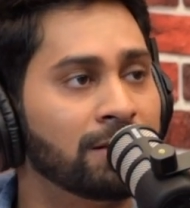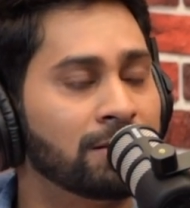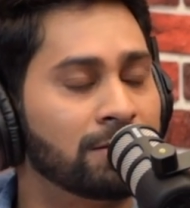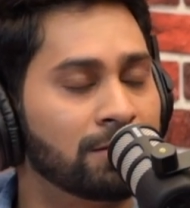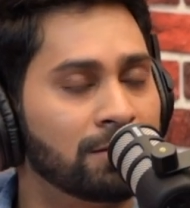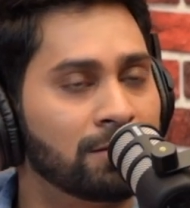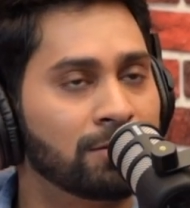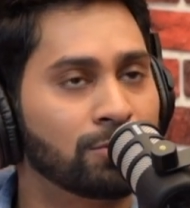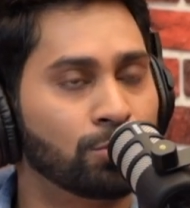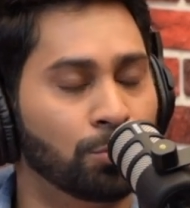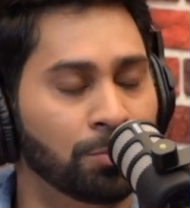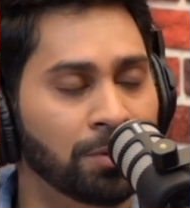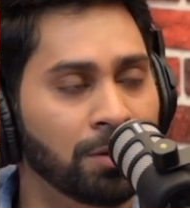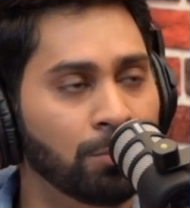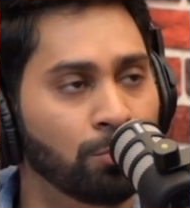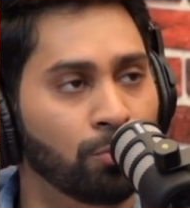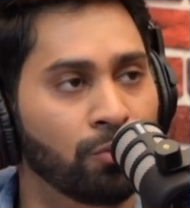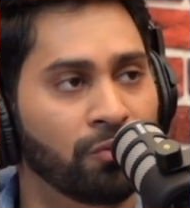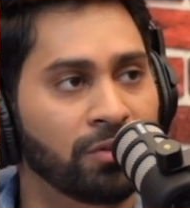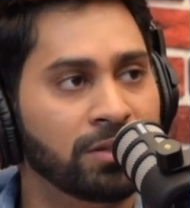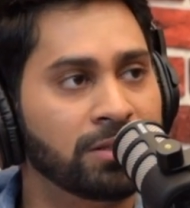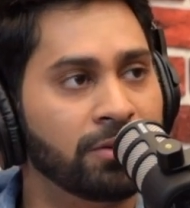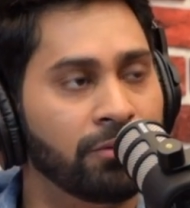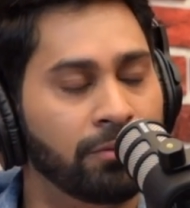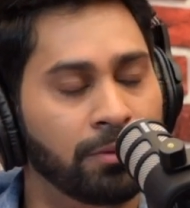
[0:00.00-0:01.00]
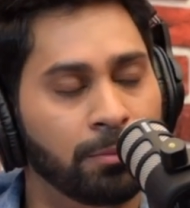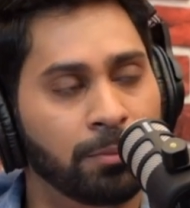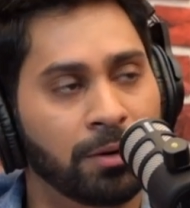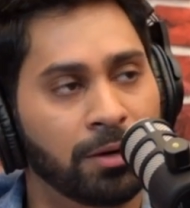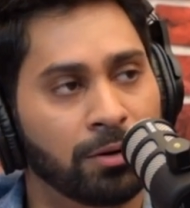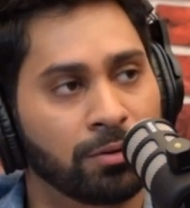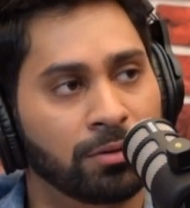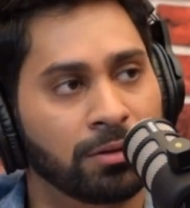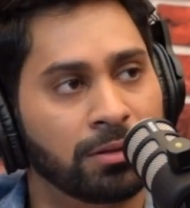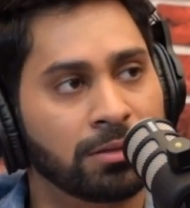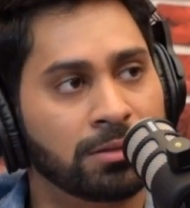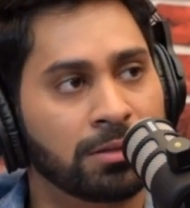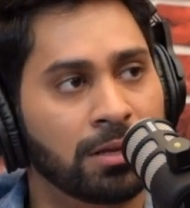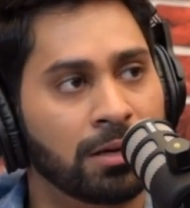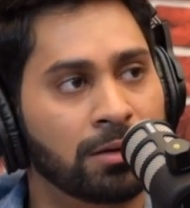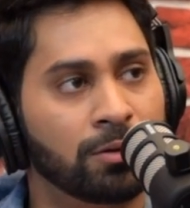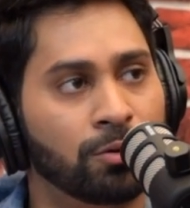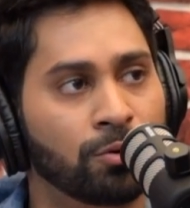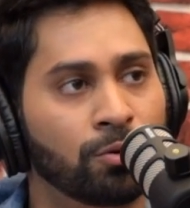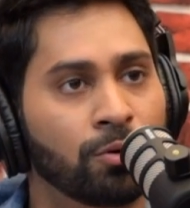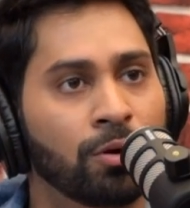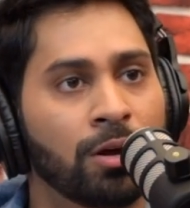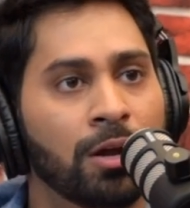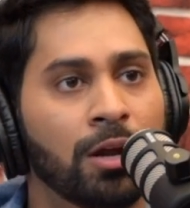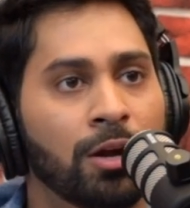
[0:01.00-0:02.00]
It's, so many movies have been made on this that,
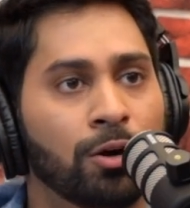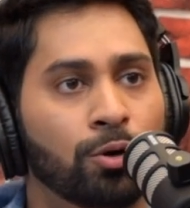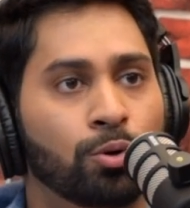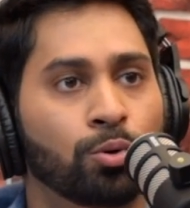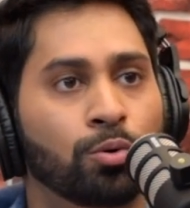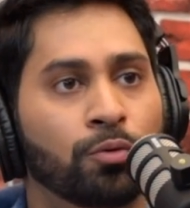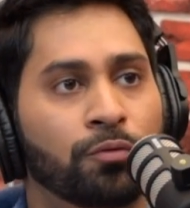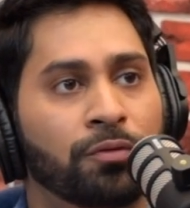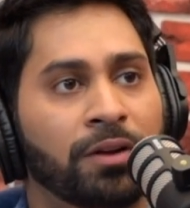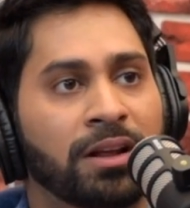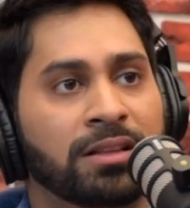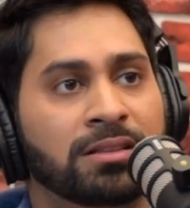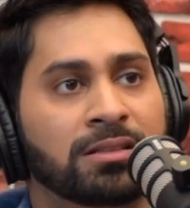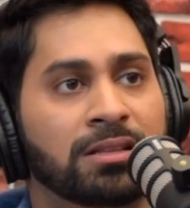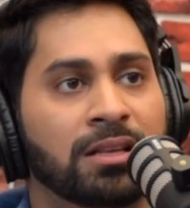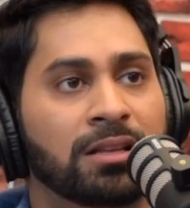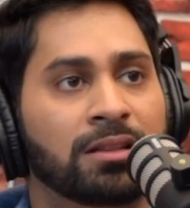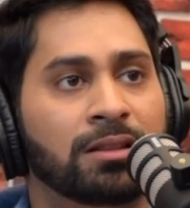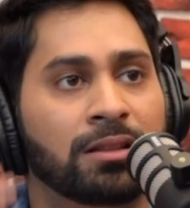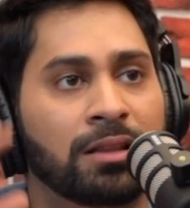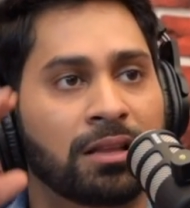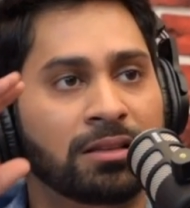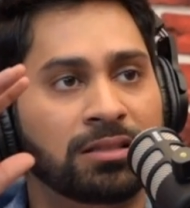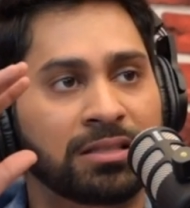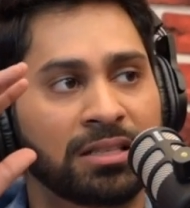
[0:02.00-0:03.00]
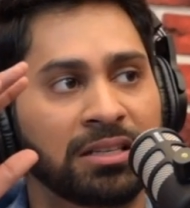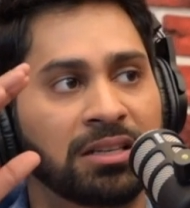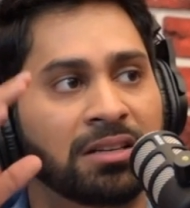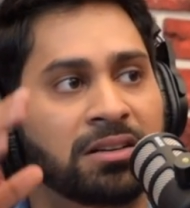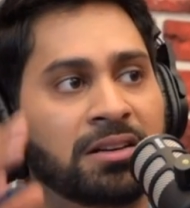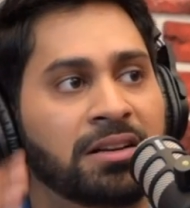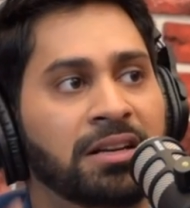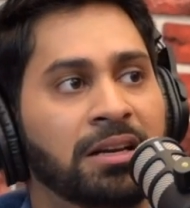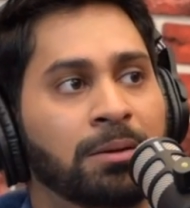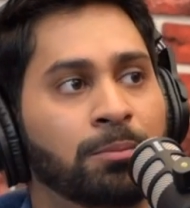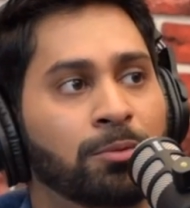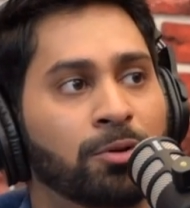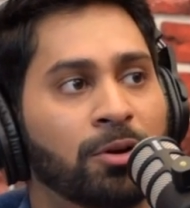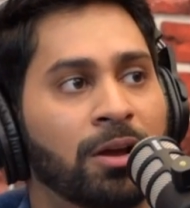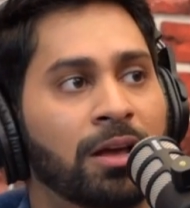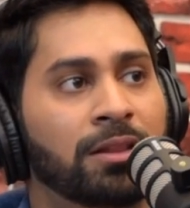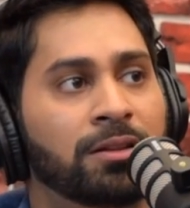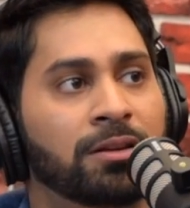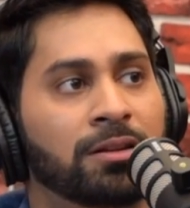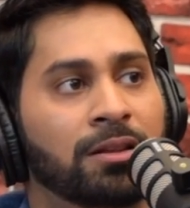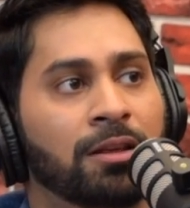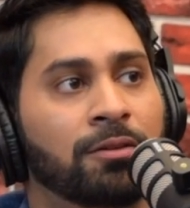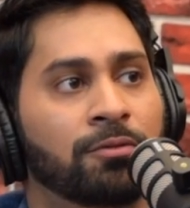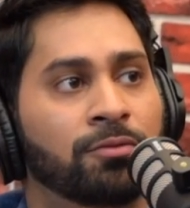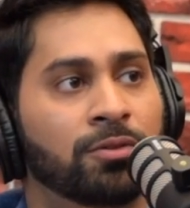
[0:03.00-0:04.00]
you know, two friends, they, they see a dream
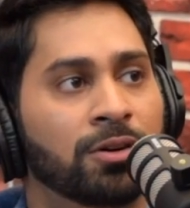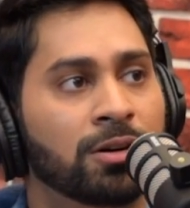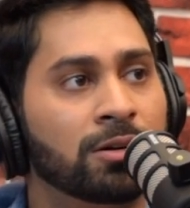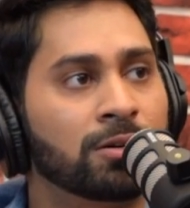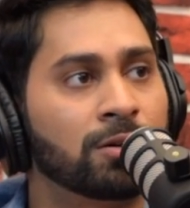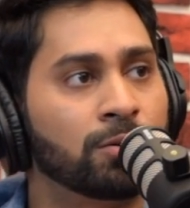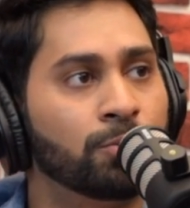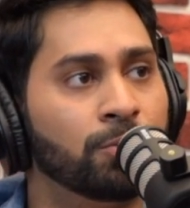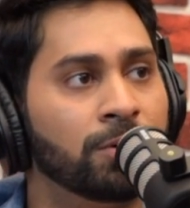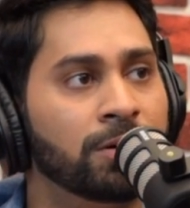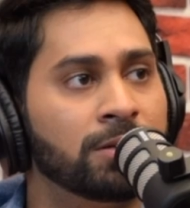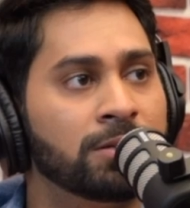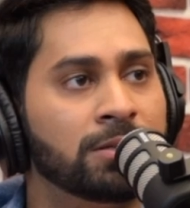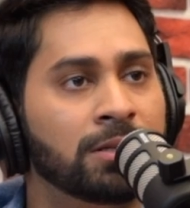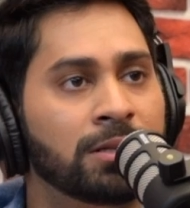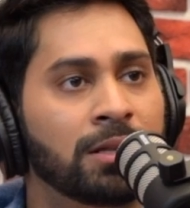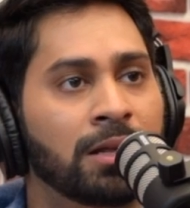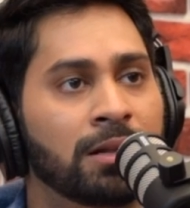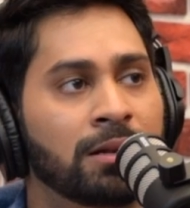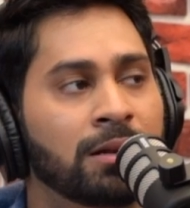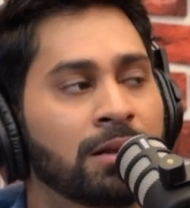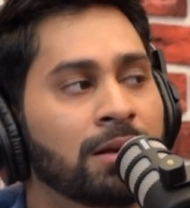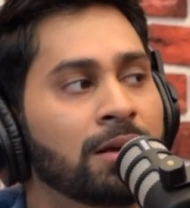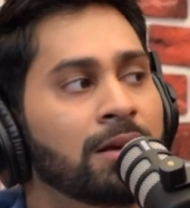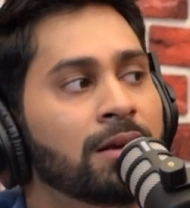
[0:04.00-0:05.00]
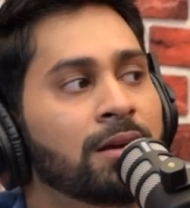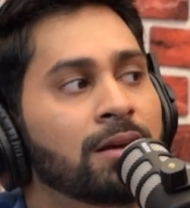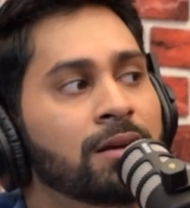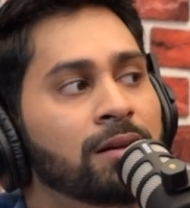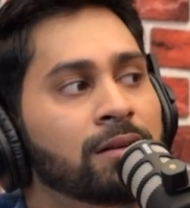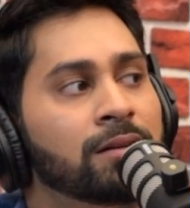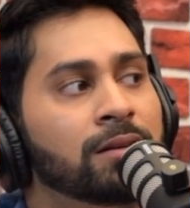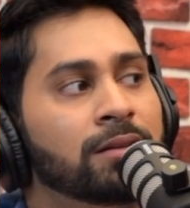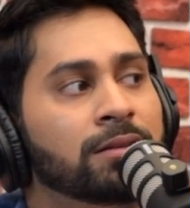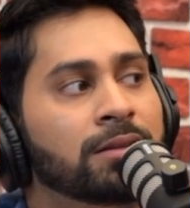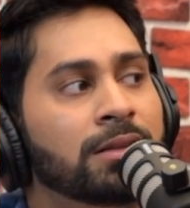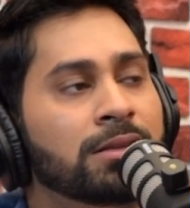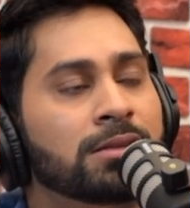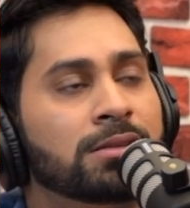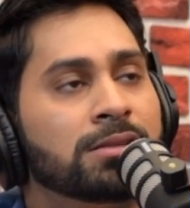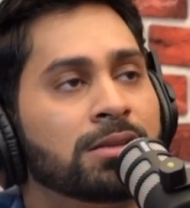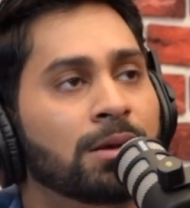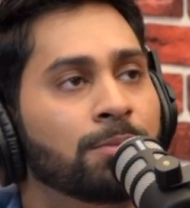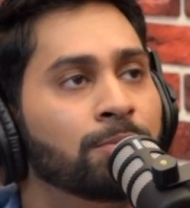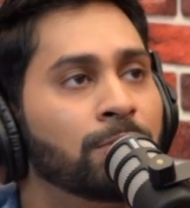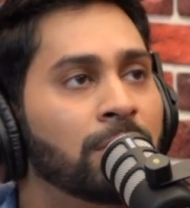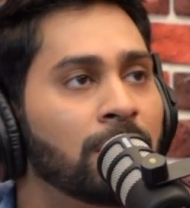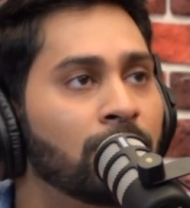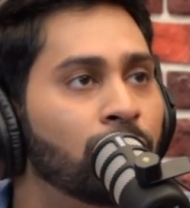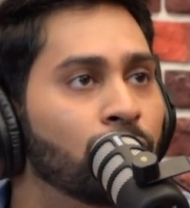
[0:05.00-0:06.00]
together, they work mm. towards yeah, it. Then, yeah. then
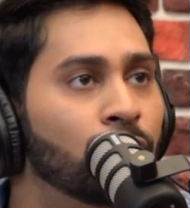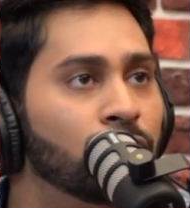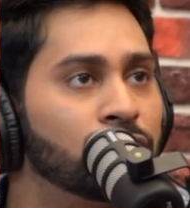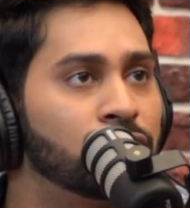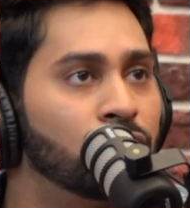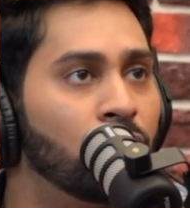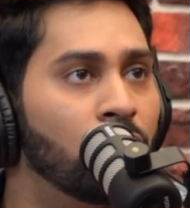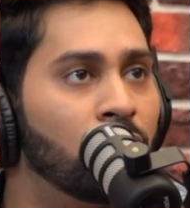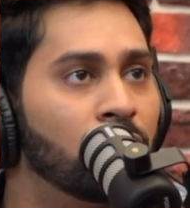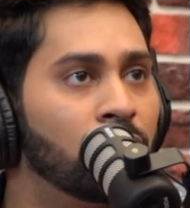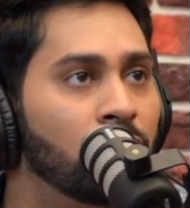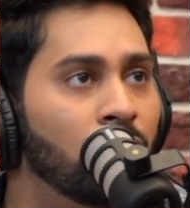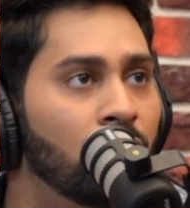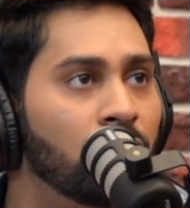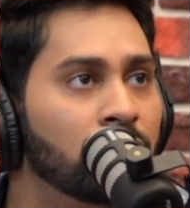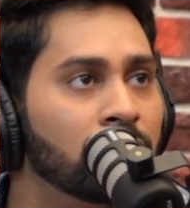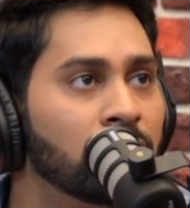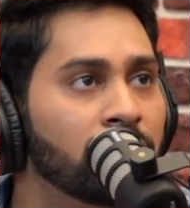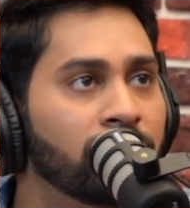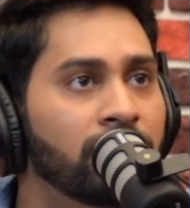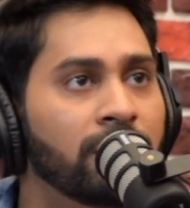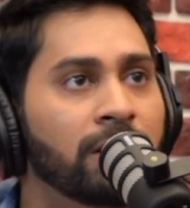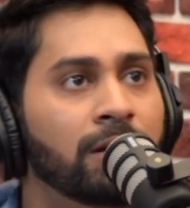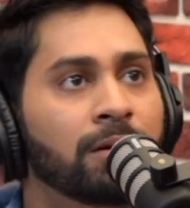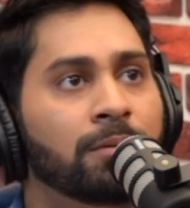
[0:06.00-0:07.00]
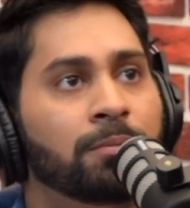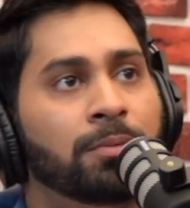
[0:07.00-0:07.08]
something goes wrong along the way.